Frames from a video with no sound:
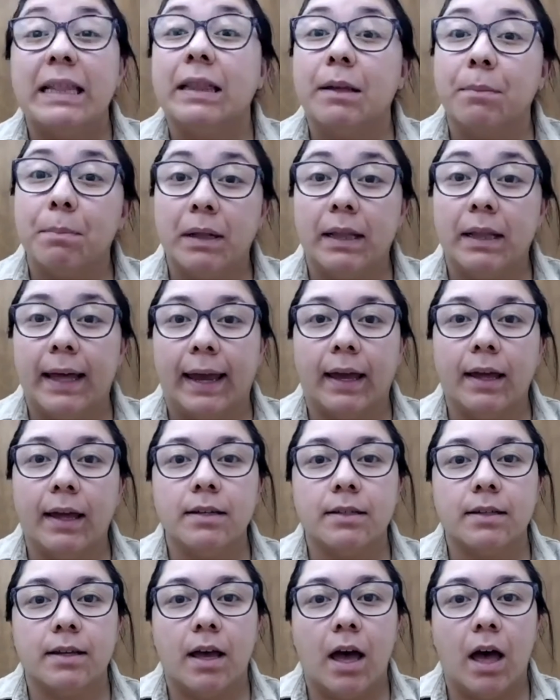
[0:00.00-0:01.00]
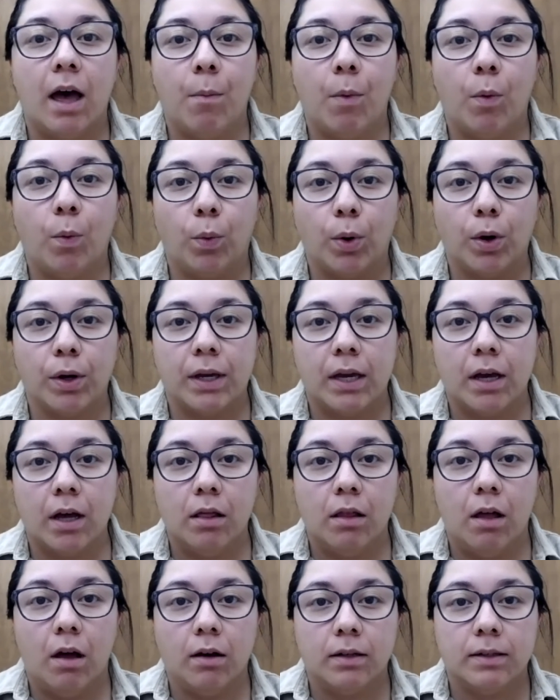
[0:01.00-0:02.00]
the plant, working
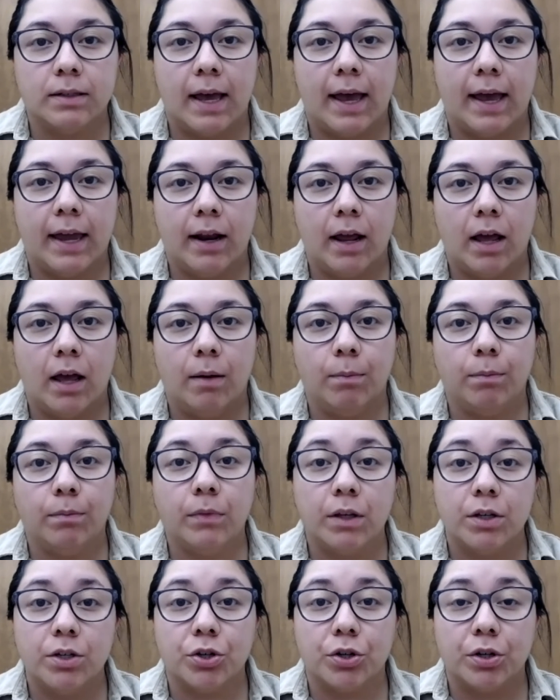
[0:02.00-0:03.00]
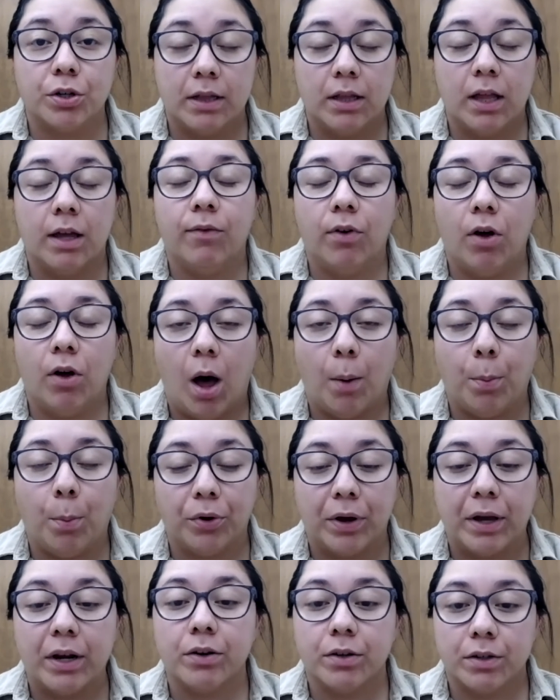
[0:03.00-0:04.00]
alongside the journey level
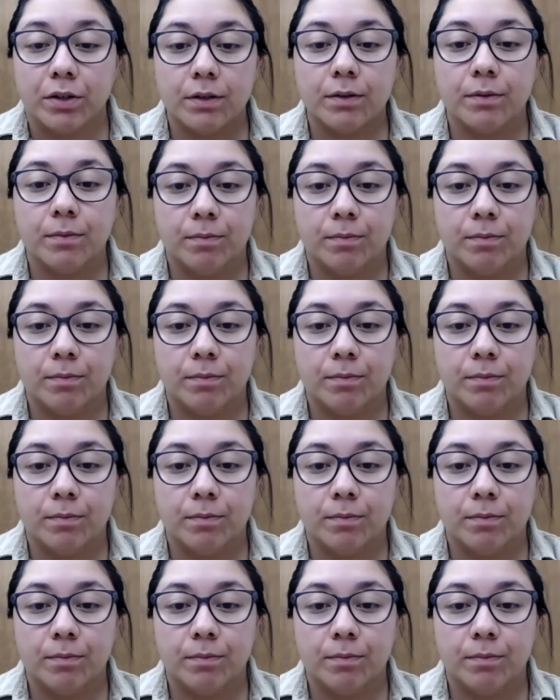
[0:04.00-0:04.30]
operators.